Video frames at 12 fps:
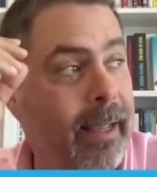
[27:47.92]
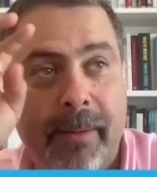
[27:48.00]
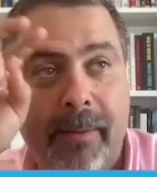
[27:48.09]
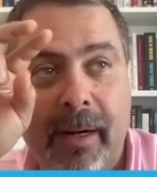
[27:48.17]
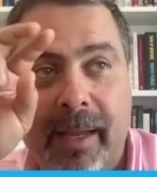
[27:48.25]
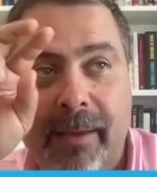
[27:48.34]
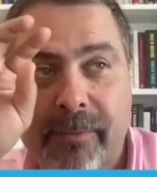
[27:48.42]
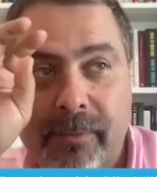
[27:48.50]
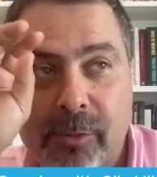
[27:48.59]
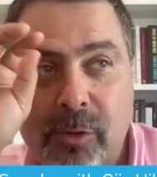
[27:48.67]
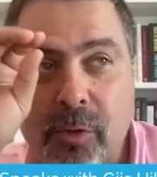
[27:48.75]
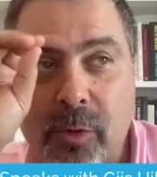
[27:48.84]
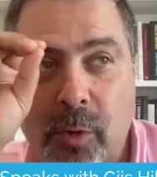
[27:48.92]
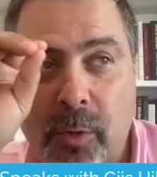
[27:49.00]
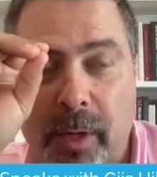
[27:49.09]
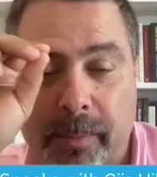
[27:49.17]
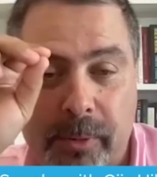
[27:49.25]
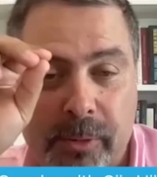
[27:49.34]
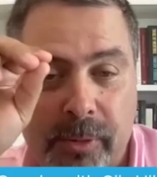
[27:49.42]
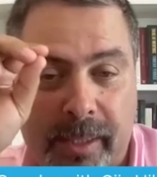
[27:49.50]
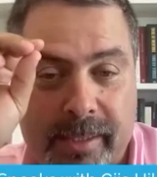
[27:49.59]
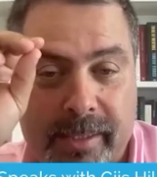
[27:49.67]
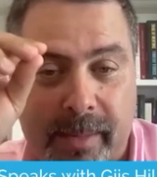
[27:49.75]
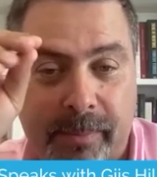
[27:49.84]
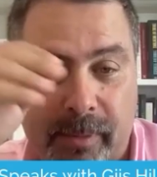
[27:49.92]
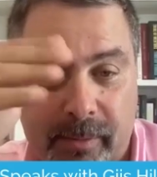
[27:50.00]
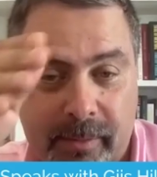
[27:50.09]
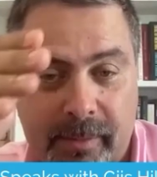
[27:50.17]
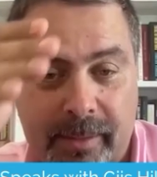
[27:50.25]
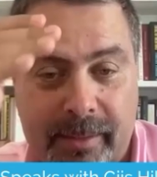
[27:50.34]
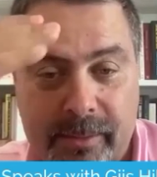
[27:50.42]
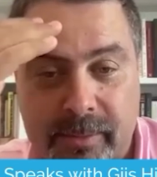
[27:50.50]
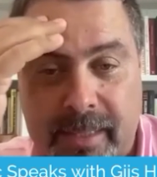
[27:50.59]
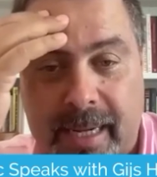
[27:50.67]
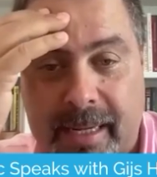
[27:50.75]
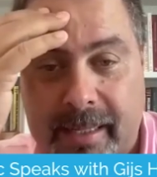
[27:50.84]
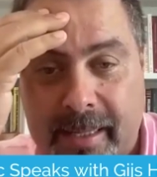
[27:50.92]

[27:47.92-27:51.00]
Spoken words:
I want to give two quick personal examples linked to that.